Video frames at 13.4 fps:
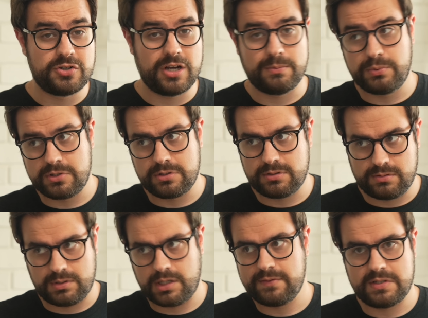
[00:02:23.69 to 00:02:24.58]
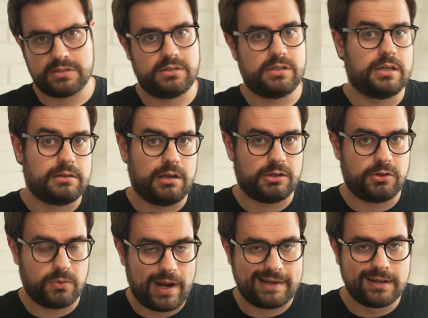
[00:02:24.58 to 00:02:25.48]
up, which is obviously not that
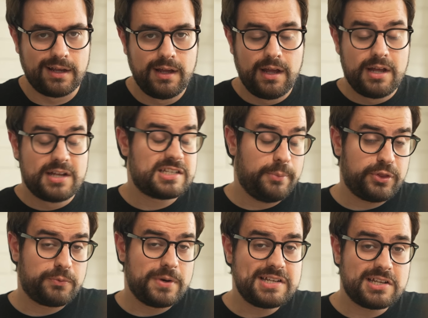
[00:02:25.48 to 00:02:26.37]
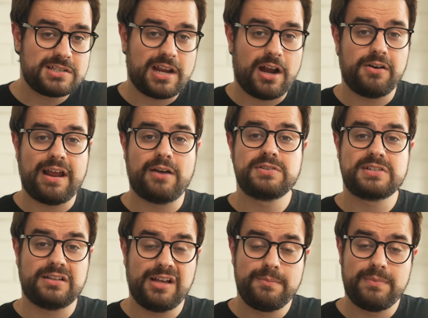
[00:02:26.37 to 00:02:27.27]
great. Some of the recent teardowns
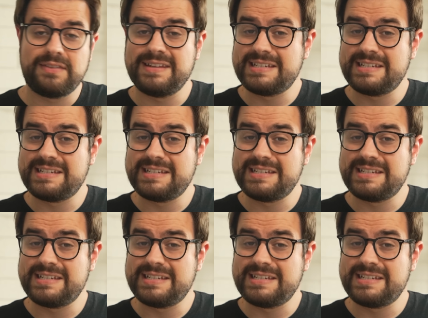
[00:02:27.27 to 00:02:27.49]
claim that the